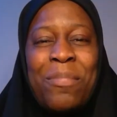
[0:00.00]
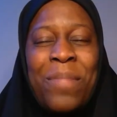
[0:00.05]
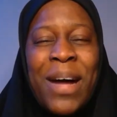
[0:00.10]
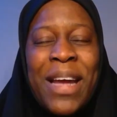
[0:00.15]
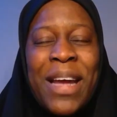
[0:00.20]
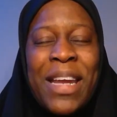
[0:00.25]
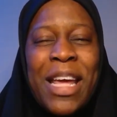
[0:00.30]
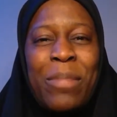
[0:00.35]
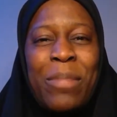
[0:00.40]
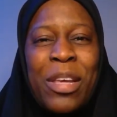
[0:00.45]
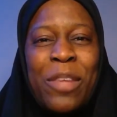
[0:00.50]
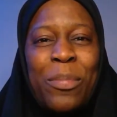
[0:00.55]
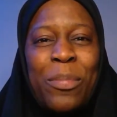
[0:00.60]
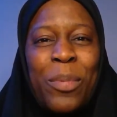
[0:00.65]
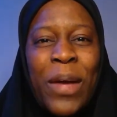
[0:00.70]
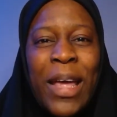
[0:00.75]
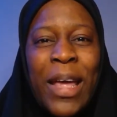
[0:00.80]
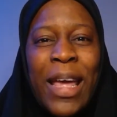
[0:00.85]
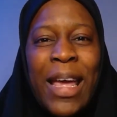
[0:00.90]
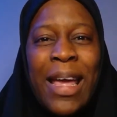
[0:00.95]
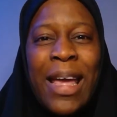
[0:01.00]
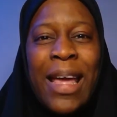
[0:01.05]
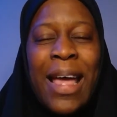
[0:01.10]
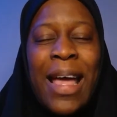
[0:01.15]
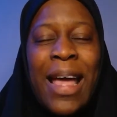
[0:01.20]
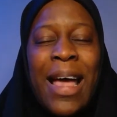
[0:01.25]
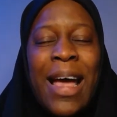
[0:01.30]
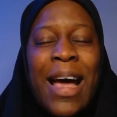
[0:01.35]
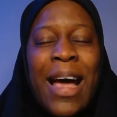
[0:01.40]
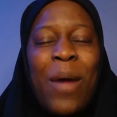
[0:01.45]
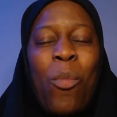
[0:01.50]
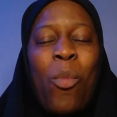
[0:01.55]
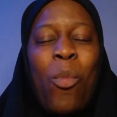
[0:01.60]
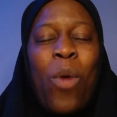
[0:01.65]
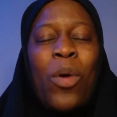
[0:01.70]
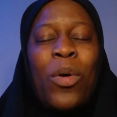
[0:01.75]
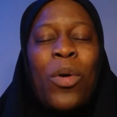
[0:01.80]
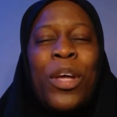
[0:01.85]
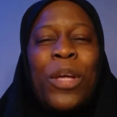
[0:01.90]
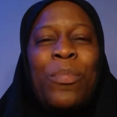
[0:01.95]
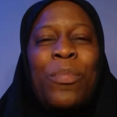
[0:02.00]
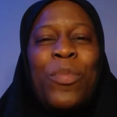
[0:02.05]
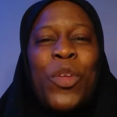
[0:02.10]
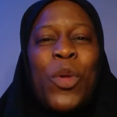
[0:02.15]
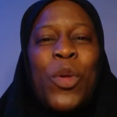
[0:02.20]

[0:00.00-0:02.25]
My name is Bookie, and welcome